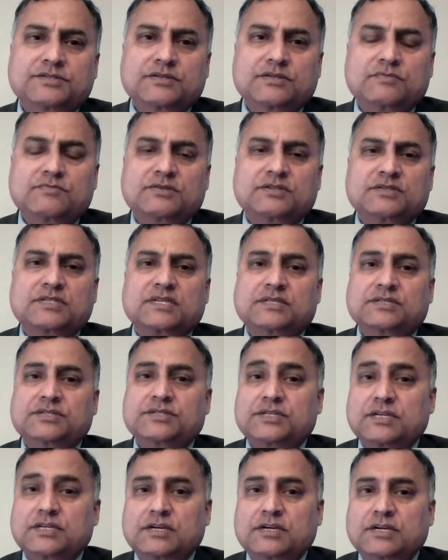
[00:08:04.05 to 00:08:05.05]
consumers
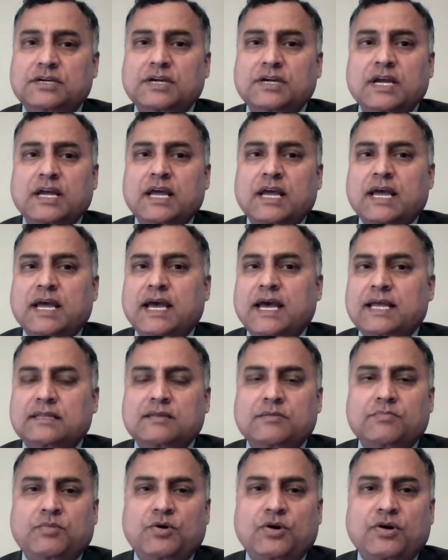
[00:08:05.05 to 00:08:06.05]
consider
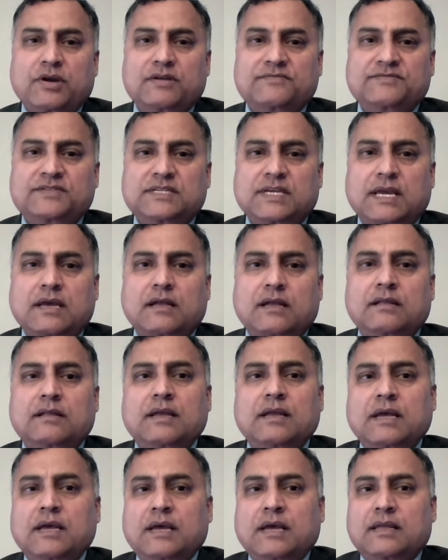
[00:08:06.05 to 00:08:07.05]
at the point of
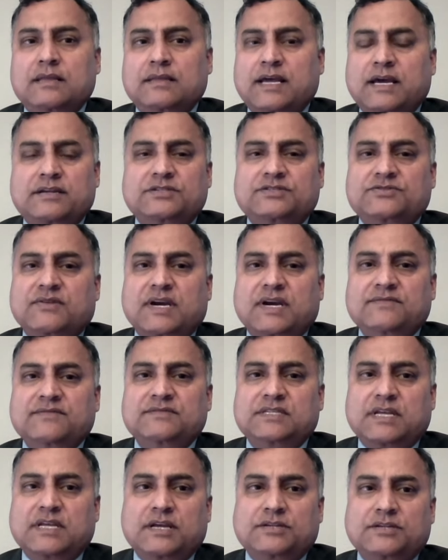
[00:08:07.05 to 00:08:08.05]
sale that
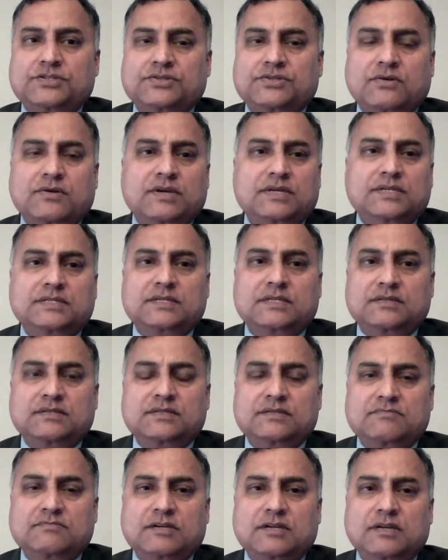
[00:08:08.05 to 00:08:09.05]
drives that choice.
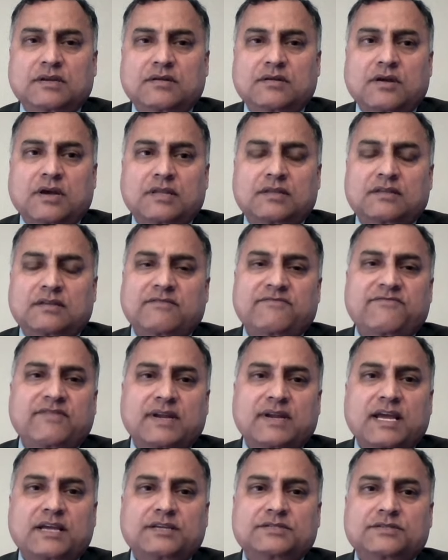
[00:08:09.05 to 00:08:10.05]
It's really not their
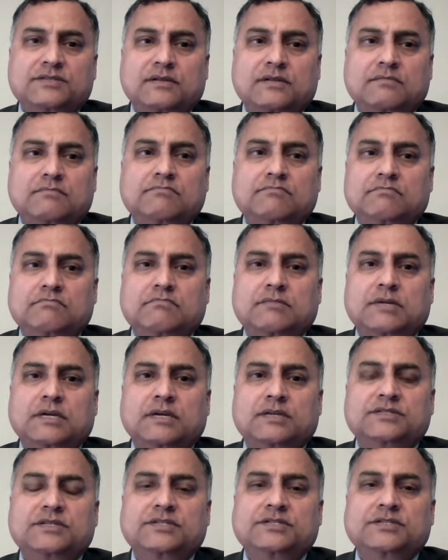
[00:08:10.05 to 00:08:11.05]
financial
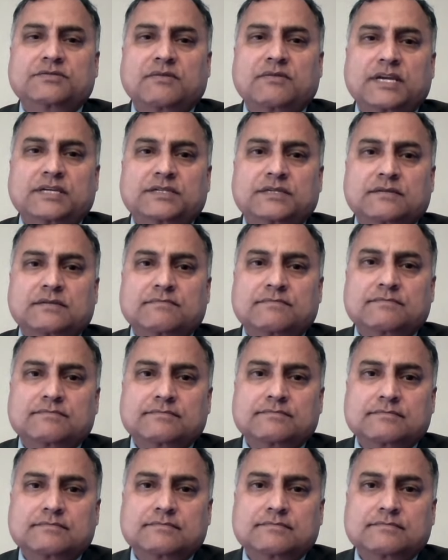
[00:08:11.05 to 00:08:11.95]
situation.